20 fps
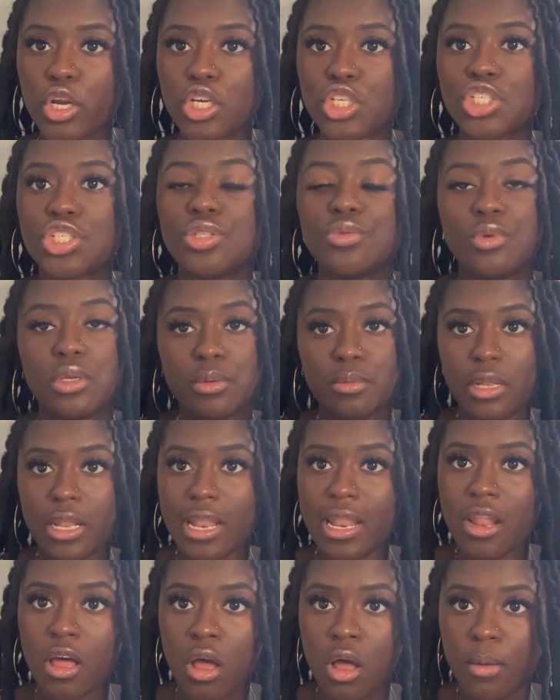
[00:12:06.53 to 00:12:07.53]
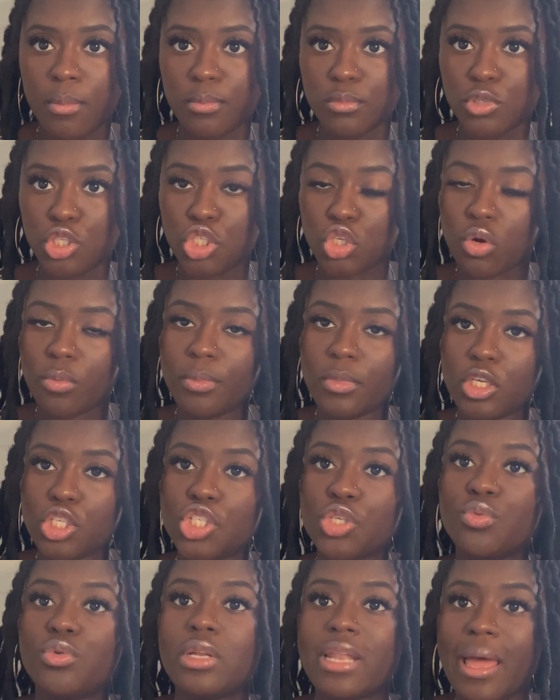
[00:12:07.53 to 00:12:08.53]
she would
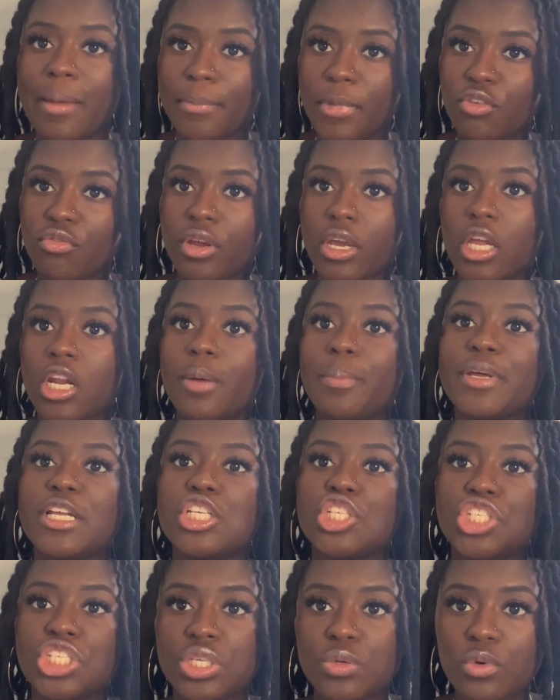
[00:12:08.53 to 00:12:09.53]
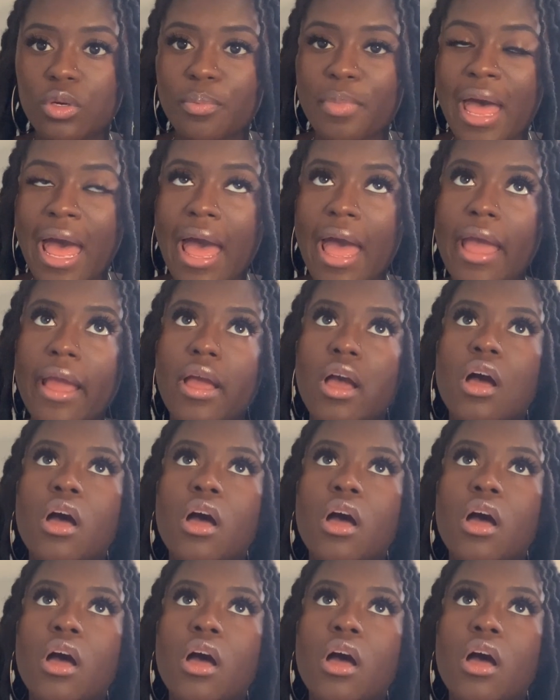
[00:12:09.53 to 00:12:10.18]
let me ring it up and she would bag.